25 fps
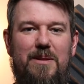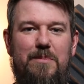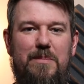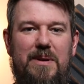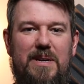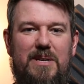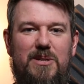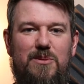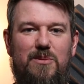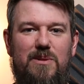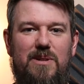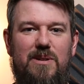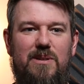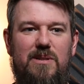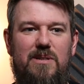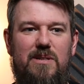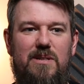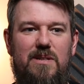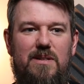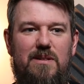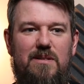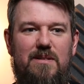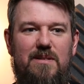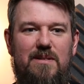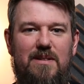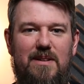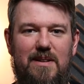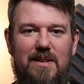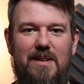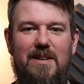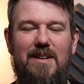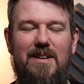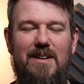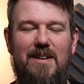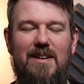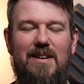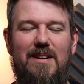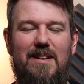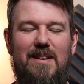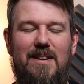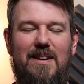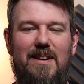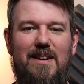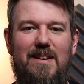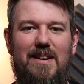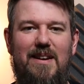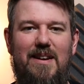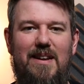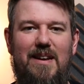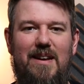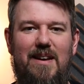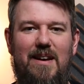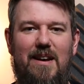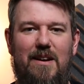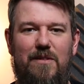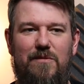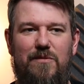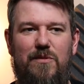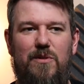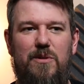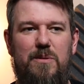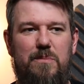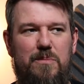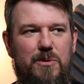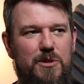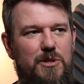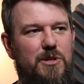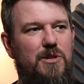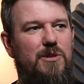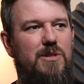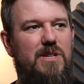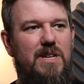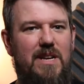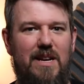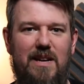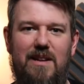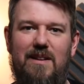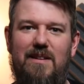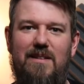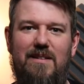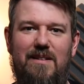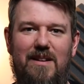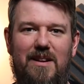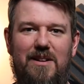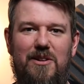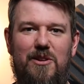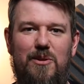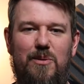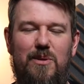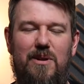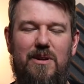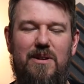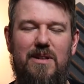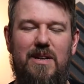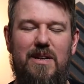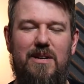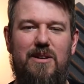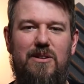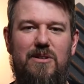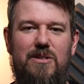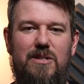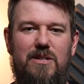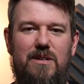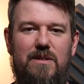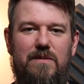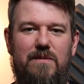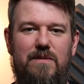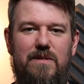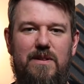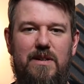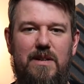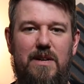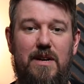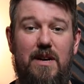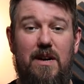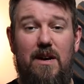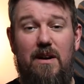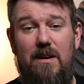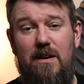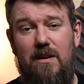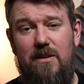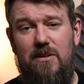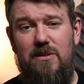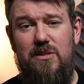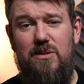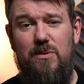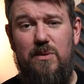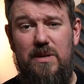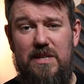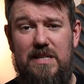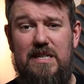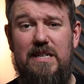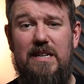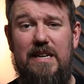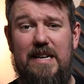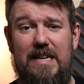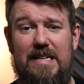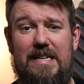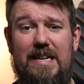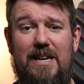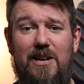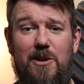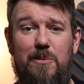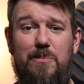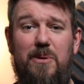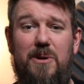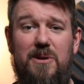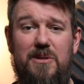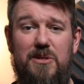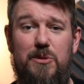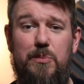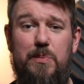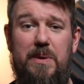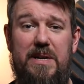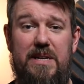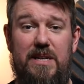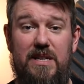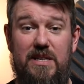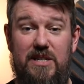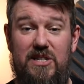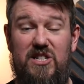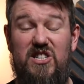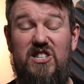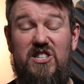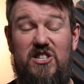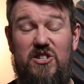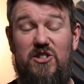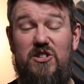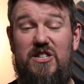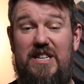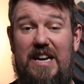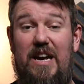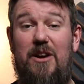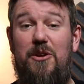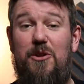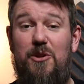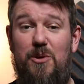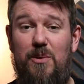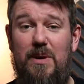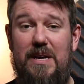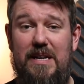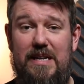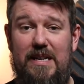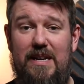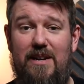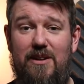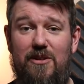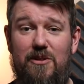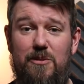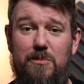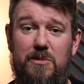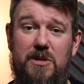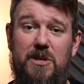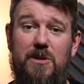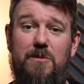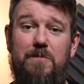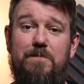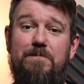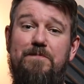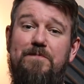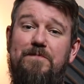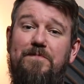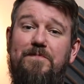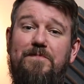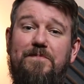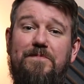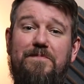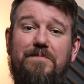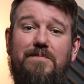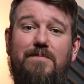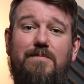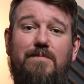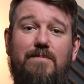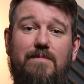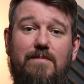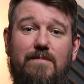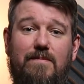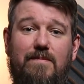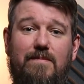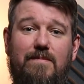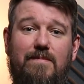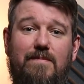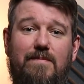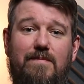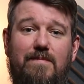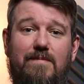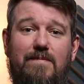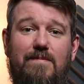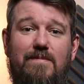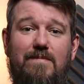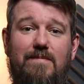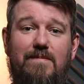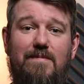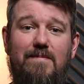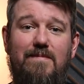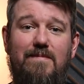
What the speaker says: in the mix with us and have fun producing it and doing all that good stuff. Also, I still get to hear Paul's opinions. It's just now you get to hear them too. And